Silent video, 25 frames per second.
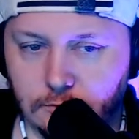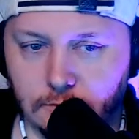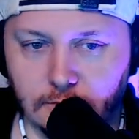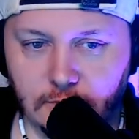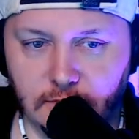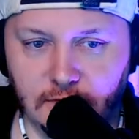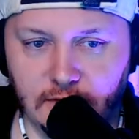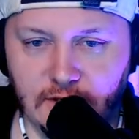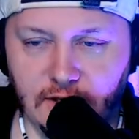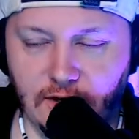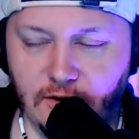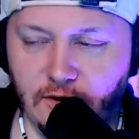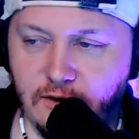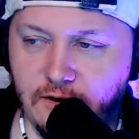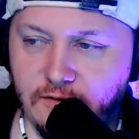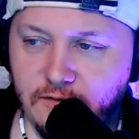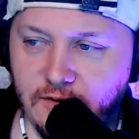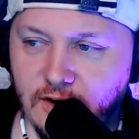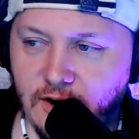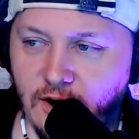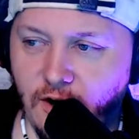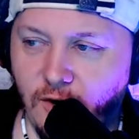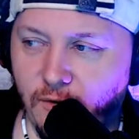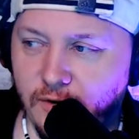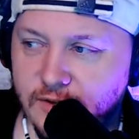You don't even
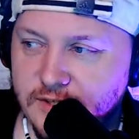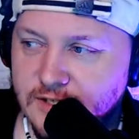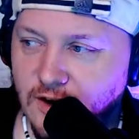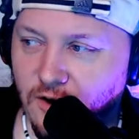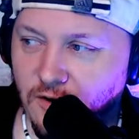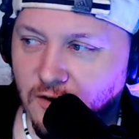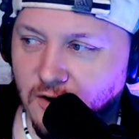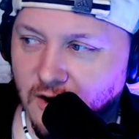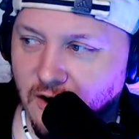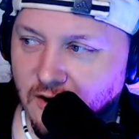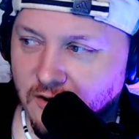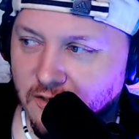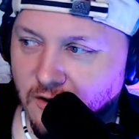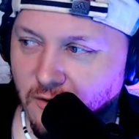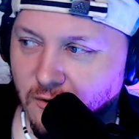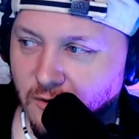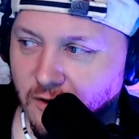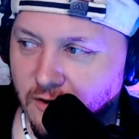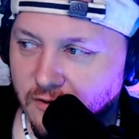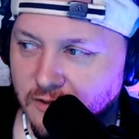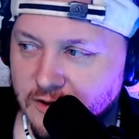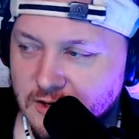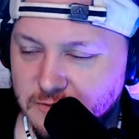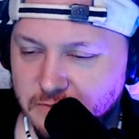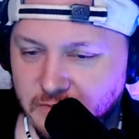know what's going on in the world.
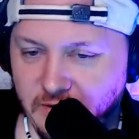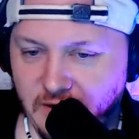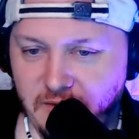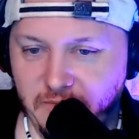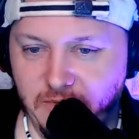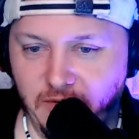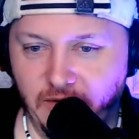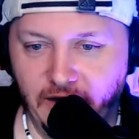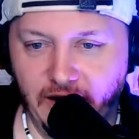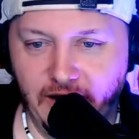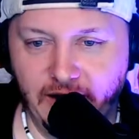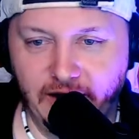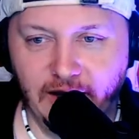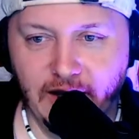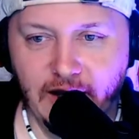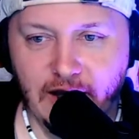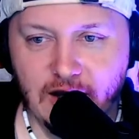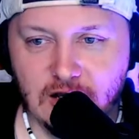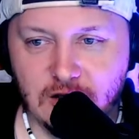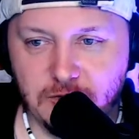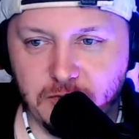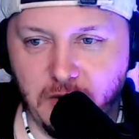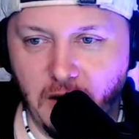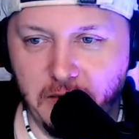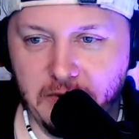There's people like, it's
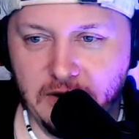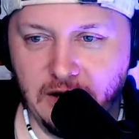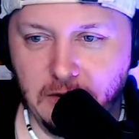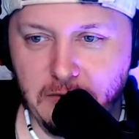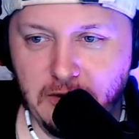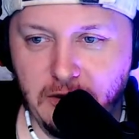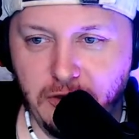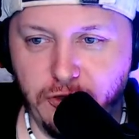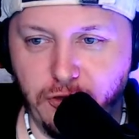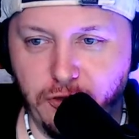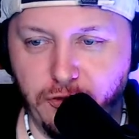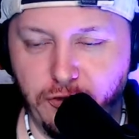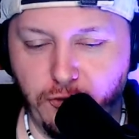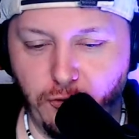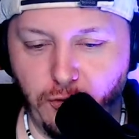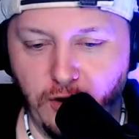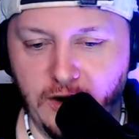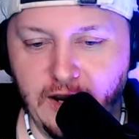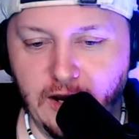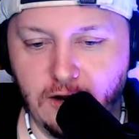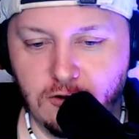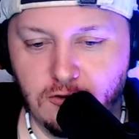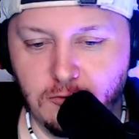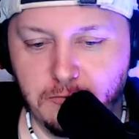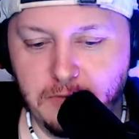probably going to be
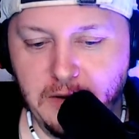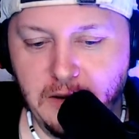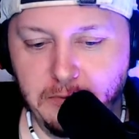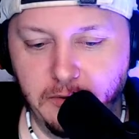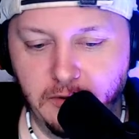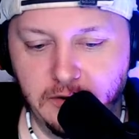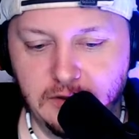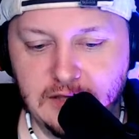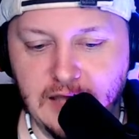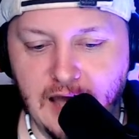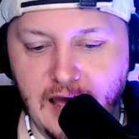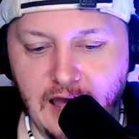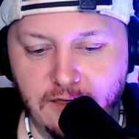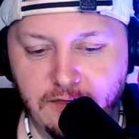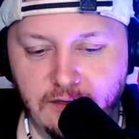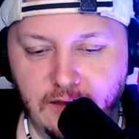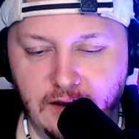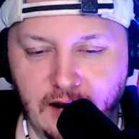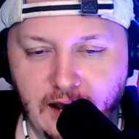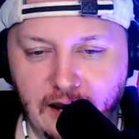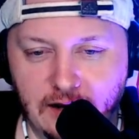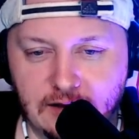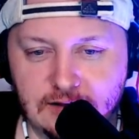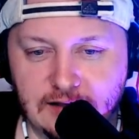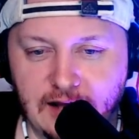300 people dead in the
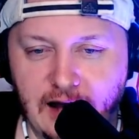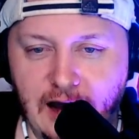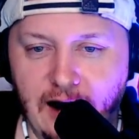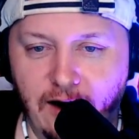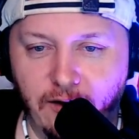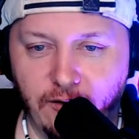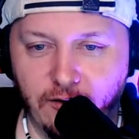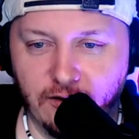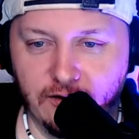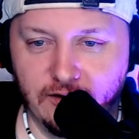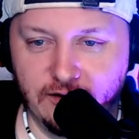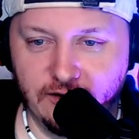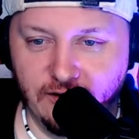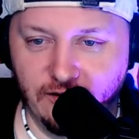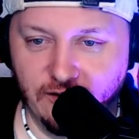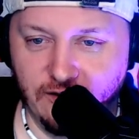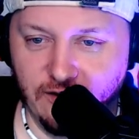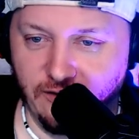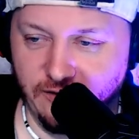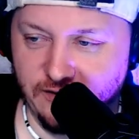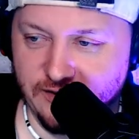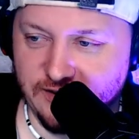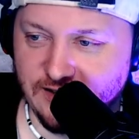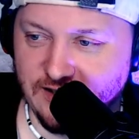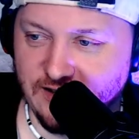next hour, and you don't know
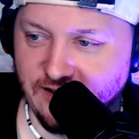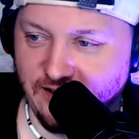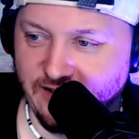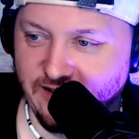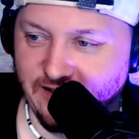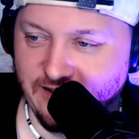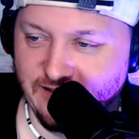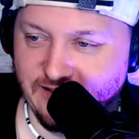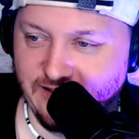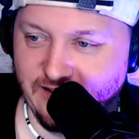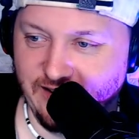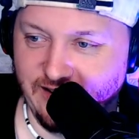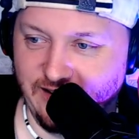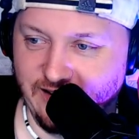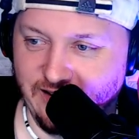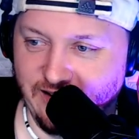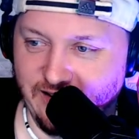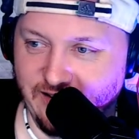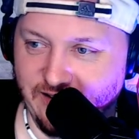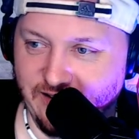what's going on. It's like,